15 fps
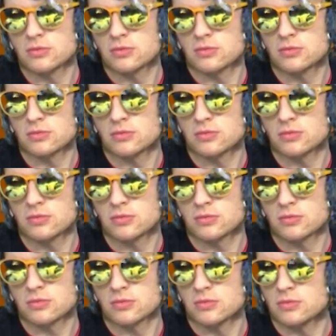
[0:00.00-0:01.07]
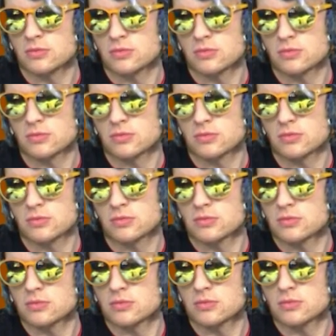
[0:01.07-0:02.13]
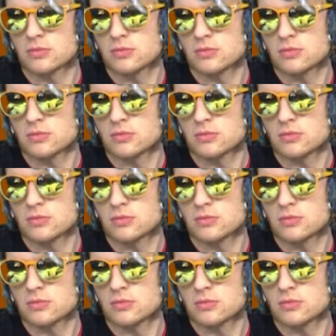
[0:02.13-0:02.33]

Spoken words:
This person isn't speaking.